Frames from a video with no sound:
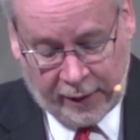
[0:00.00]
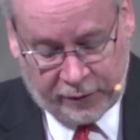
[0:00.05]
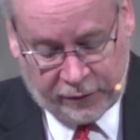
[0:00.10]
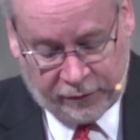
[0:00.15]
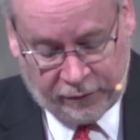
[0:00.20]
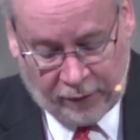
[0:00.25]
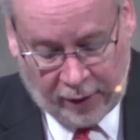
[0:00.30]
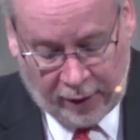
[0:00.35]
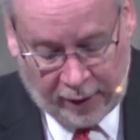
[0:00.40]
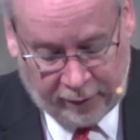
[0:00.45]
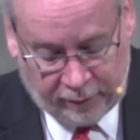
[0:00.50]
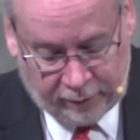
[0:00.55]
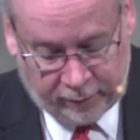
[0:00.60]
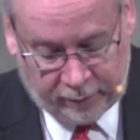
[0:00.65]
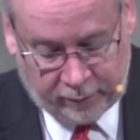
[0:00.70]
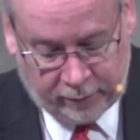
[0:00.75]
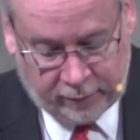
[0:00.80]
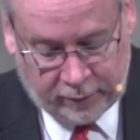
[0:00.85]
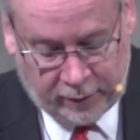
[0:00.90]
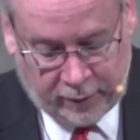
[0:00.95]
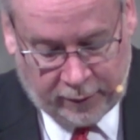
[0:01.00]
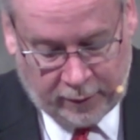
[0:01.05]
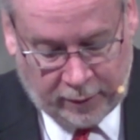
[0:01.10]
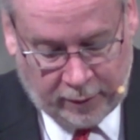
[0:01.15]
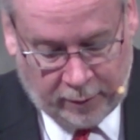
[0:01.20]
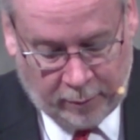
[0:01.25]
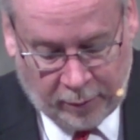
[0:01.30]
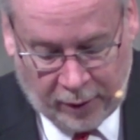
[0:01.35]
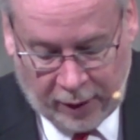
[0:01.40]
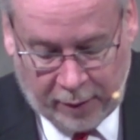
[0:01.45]
5,
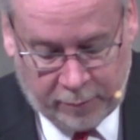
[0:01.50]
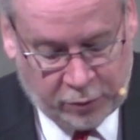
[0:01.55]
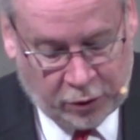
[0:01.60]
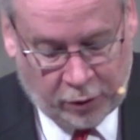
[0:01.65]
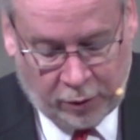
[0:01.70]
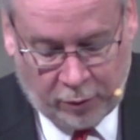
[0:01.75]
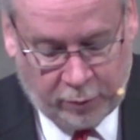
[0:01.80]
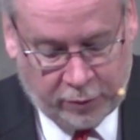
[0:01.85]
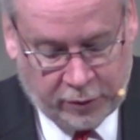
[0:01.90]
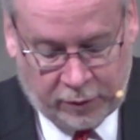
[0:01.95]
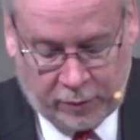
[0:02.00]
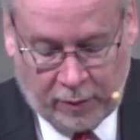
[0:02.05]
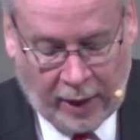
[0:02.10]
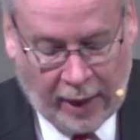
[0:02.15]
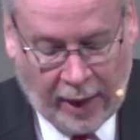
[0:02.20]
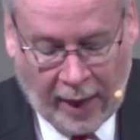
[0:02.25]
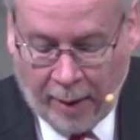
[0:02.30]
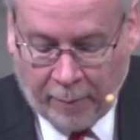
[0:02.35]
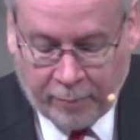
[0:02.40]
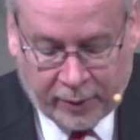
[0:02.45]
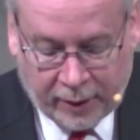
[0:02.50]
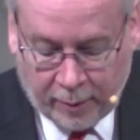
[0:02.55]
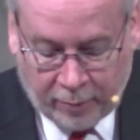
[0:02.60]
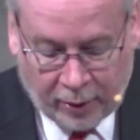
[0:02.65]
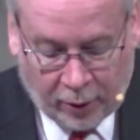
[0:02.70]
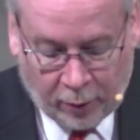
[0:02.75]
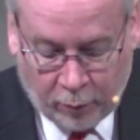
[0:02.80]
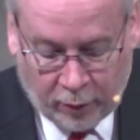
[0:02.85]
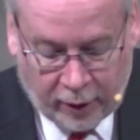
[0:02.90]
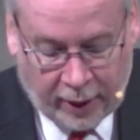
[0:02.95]
but I'm sure was happy
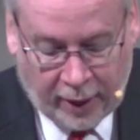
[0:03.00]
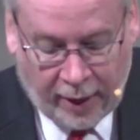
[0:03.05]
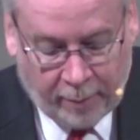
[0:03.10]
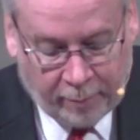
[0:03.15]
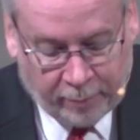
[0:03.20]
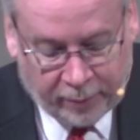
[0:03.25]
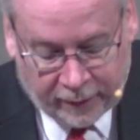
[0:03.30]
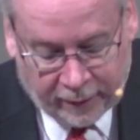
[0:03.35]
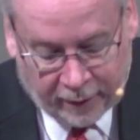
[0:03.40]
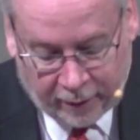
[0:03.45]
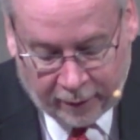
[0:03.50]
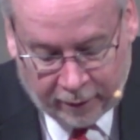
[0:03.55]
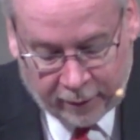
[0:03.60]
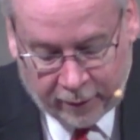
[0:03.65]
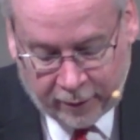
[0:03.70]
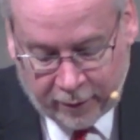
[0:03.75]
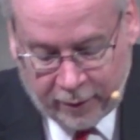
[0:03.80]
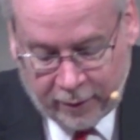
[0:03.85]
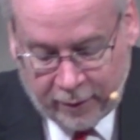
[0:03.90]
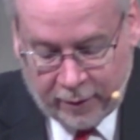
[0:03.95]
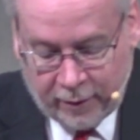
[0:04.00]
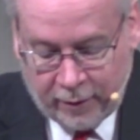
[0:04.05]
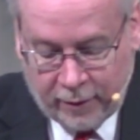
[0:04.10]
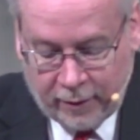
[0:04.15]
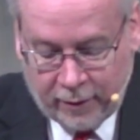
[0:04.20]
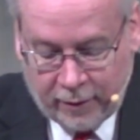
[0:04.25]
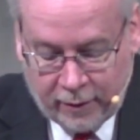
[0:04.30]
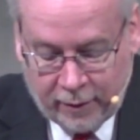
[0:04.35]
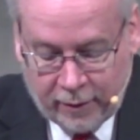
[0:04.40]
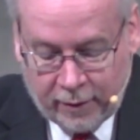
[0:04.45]
about what happened there,
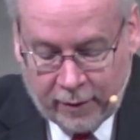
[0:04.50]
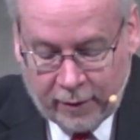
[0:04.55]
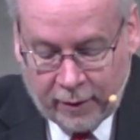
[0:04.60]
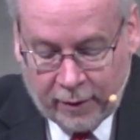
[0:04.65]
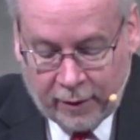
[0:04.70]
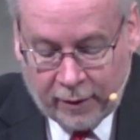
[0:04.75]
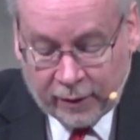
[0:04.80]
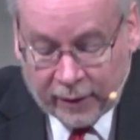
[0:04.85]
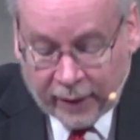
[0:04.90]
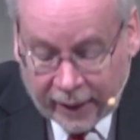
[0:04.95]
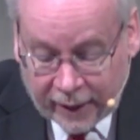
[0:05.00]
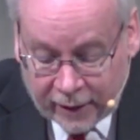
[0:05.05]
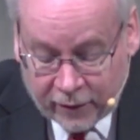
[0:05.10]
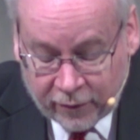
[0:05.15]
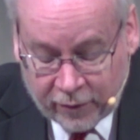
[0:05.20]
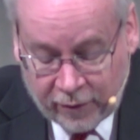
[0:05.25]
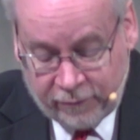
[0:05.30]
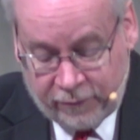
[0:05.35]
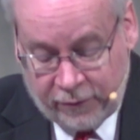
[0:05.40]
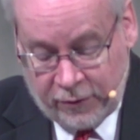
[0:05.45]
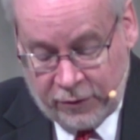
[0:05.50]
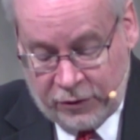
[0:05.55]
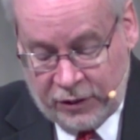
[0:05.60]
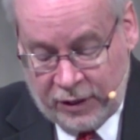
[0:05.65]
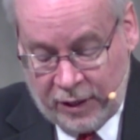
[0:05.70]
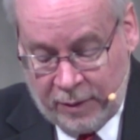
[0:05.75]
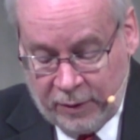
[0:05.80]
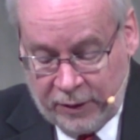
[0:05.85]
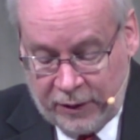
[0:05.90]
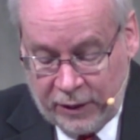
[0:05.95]
later in 1
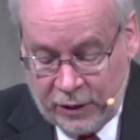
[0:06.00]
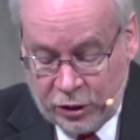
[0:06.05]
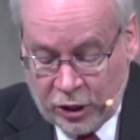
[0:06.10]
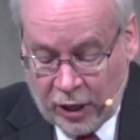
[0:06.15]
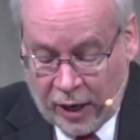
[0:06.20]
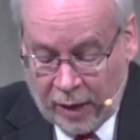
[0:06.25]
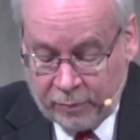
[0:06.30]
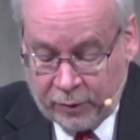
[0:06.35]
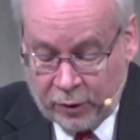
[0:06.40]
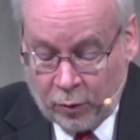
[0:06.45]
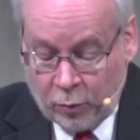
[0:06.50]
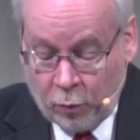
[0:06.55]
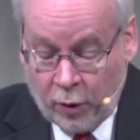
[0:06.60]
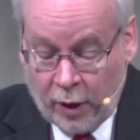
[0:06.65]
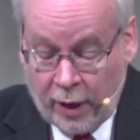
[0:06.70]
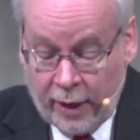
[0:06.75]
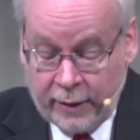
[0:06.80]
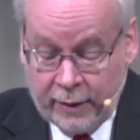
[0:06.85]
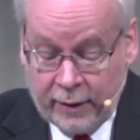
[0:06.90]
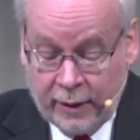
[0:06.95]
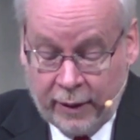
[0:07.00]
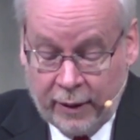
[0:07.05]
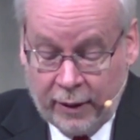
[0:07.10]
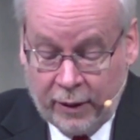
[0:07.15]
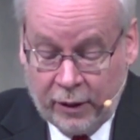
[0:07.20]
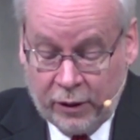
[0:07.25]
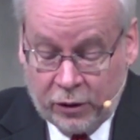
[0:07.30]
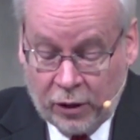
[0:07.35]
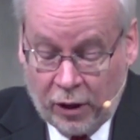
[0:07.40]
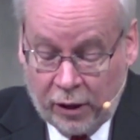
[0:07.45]
Timothy chapter 1,
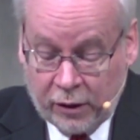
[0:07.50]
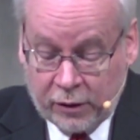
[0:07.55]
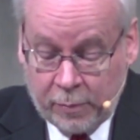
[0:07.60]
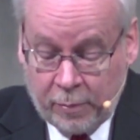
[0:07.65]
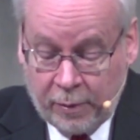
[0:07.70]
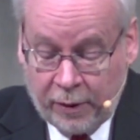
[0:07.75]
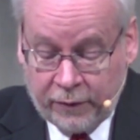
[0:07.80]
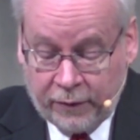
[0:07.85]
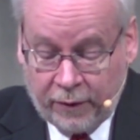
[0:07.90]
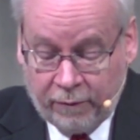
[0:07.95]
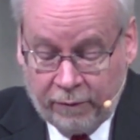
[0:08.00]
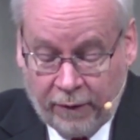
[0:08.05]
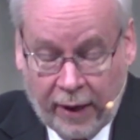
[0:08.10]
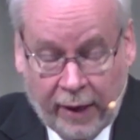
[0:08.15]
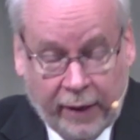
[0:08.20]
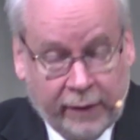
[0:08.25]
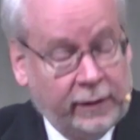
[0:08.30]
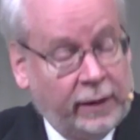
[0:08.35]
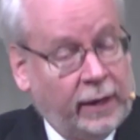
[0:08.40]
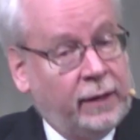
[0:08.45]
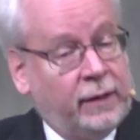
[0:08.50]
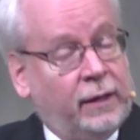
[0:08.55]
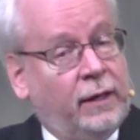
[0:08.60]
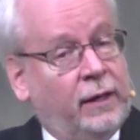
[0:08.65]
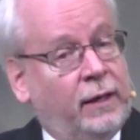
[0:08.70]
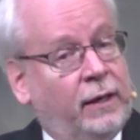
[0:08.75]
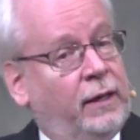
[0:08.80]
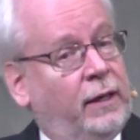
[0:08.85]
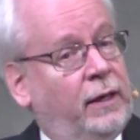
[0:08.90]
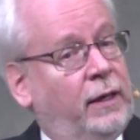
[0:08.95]
talks about the fact that
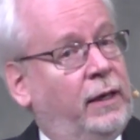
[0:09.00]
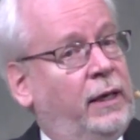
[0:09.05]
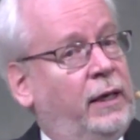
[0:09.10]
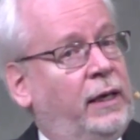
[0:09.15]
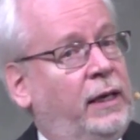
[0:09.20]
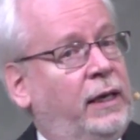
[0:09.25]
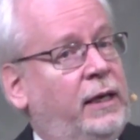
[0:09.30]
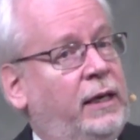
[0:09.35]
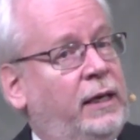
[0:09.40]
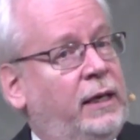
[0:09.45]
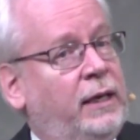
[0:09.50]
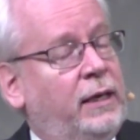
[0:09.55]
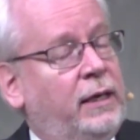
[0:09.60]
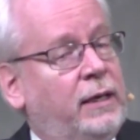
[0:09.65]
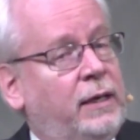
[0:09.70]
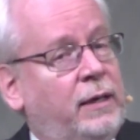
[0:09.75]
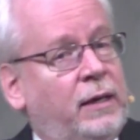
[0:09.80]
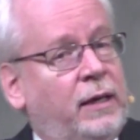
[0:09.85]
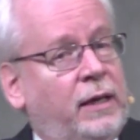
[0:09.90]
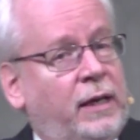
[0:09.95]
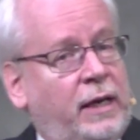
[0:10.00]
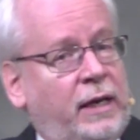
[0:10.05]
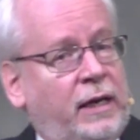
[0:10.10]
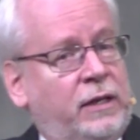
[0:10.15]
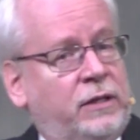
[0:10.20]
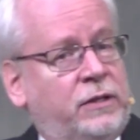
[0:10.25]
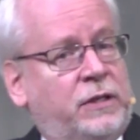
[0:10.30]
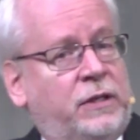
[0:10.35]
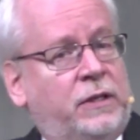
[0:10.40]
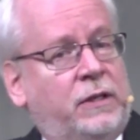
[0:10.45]
he
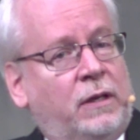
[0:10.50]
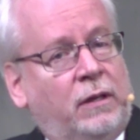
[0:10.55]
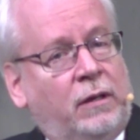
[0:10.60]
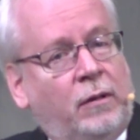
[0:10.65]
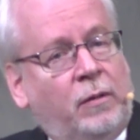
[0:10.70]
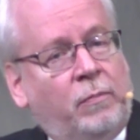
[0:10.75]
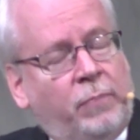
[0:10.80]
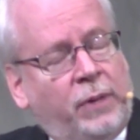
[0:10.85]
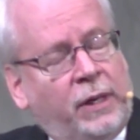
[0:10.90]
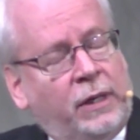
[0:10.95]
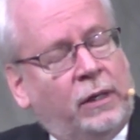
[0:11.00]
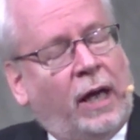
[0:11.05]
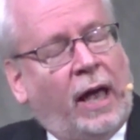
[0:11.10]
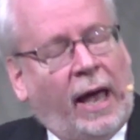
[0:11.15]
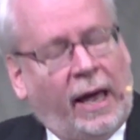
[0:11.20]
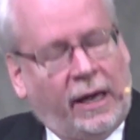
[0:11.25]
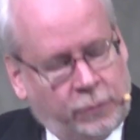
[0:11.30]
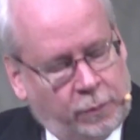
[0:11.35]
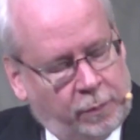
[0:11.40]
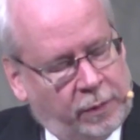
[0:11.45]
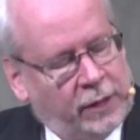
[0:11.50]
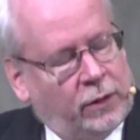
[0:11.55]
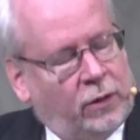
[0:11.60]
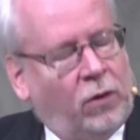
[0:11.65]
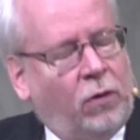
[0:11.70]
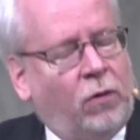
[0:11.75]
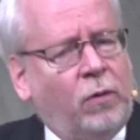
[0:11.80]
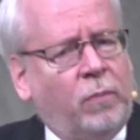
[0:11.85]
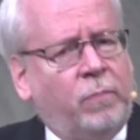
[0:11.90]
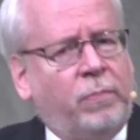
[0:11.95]
has been
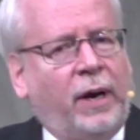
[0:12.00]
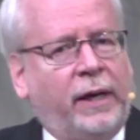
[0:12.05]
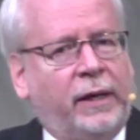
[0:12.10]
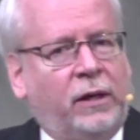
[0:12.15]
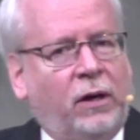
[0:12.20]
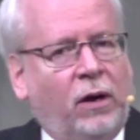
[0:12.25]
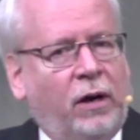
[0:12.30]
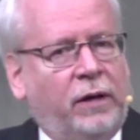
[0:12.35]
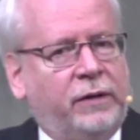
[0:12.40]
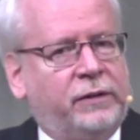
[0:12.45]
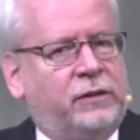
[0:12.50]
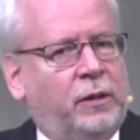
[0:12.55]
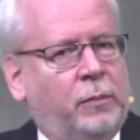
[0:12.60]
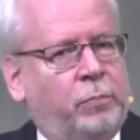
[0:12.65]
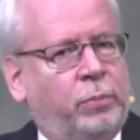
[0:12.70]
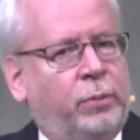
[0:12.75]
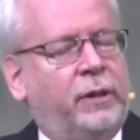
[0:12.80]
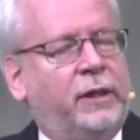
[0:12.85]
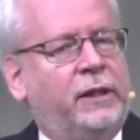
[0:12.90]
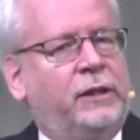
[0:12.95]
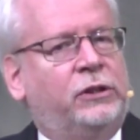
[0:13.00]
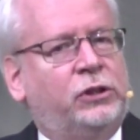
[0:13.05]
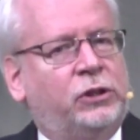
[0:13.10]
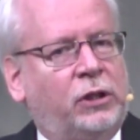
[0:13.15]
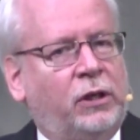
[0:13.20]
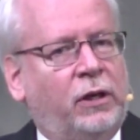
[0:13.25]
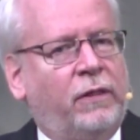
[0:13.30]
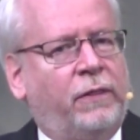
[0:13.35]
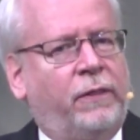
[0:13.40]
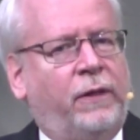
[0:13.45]
called by God to preach
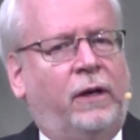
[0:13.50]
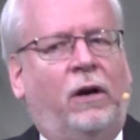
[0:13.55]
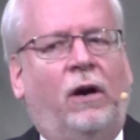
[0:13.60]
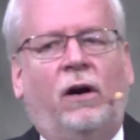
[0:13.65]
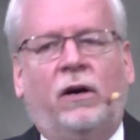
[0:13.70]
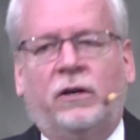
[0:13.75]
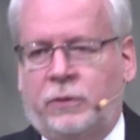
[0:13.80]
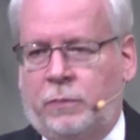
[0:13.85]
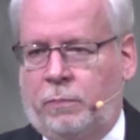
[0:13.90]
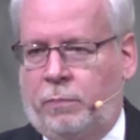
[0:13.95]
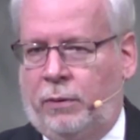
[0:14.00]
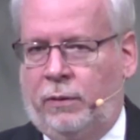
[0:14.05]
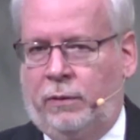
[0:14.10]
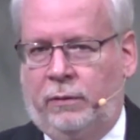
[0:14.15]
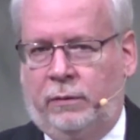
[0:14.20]
the gospel.